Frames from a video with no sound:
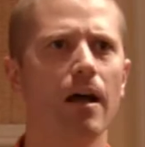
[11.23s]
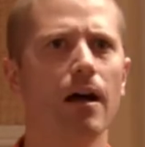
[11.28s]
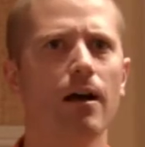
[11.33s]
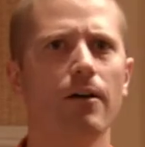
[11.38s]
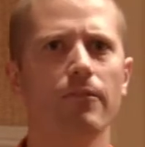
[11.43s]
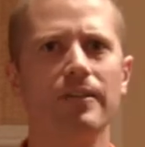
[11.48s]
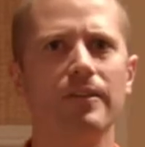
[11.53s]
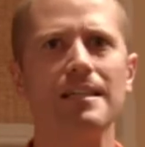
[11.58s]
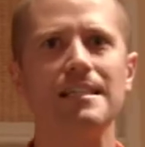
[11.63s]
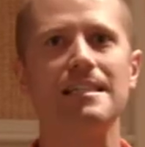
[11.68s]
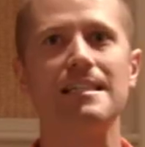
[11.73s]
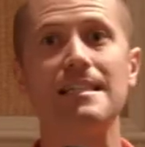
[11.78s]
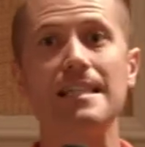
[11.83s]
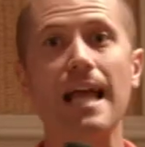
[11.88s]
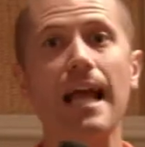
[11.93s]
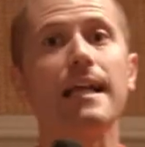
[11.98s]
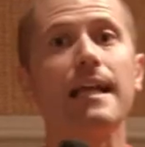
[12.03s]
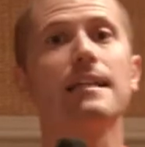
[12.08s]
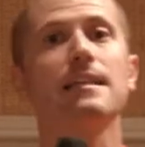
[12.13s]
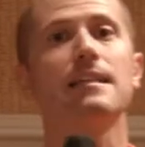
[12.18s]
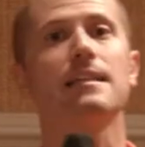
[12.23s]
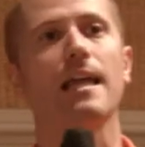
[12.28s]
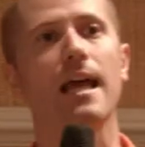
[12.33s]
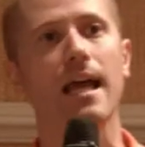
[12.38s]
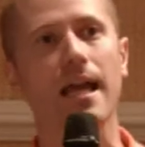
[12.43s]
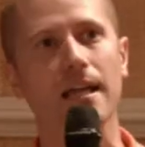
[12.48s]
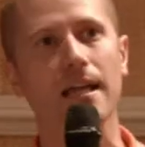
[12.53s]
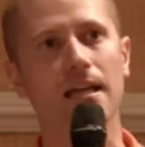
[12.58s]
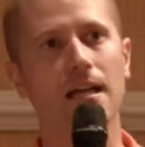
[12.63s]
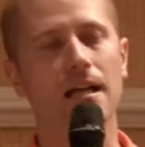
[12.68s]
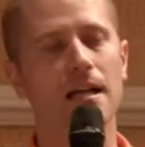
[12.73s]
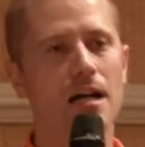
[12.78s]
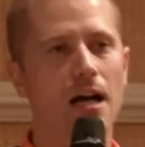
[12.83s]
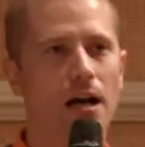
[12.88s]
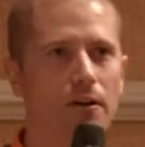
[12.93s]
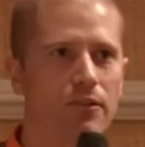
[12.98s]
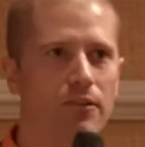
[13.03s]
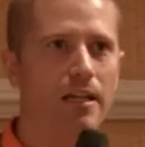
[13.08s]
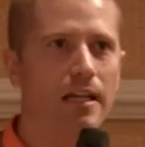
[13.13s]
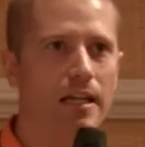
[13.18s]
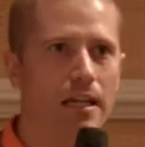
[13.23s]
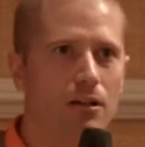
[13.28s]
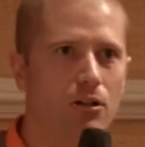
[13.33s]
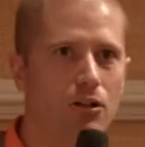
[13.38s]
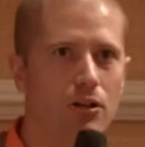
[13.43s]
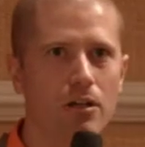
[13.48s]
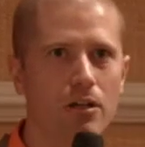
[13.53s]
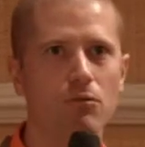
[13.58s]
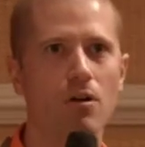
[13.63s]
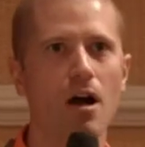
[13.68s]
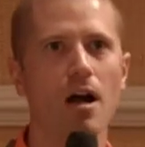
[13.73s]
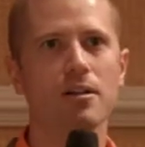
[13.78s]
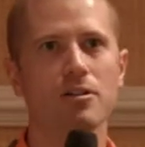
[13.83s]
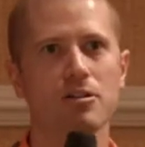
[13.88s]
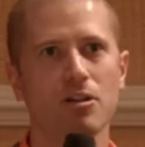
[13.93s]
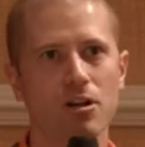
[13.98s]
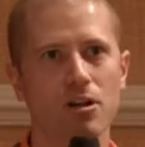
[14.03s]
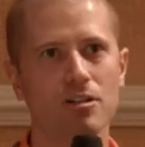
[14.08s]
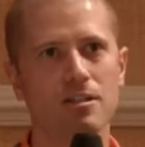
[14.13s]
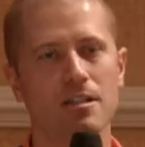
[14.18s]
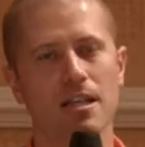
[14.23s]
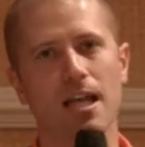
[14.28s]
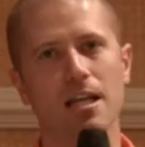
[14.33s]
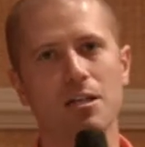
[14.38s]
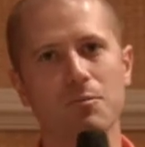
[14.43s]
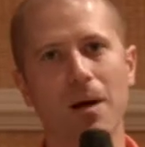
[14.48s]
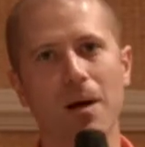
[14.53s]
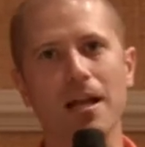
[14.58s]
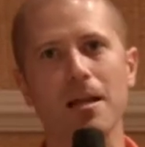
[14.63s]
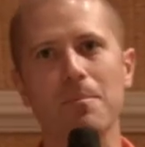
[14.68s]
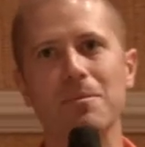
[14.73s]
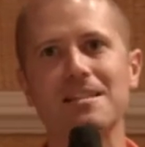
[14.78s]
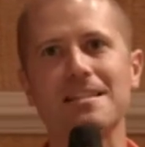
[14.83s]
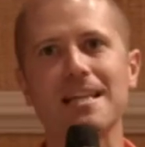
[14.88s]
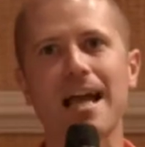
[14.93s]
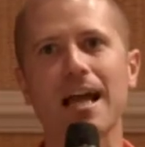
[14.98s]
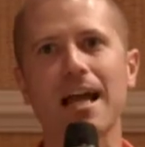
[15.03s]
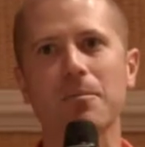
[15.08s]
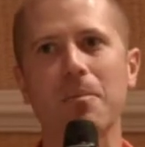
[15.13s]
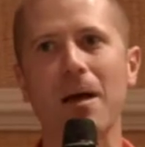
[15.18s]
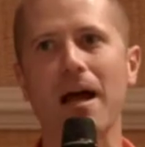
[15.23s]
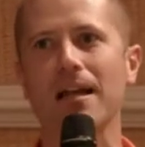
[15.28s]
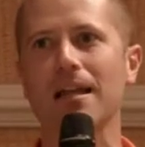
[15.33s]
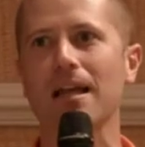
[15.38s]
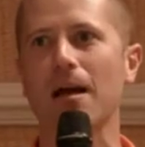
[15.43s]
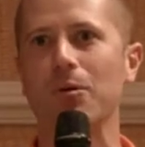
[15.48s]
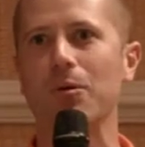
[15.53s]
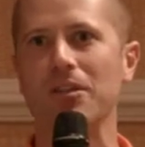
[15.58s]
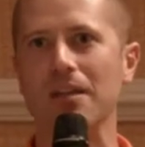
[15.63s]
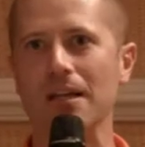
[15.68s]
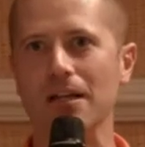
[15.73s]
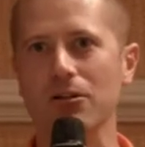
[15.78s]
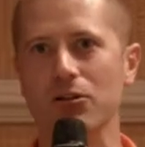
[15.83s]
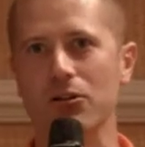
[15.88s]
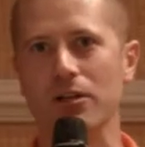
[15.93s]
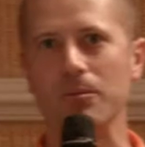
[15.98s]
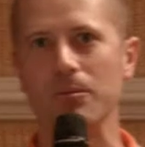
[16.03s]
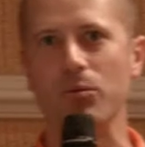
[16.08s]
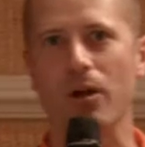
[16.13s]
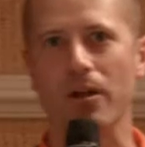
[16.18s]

of the second day of the e-learning rockstar stage. My name is Zach Batty. I'm with e-learning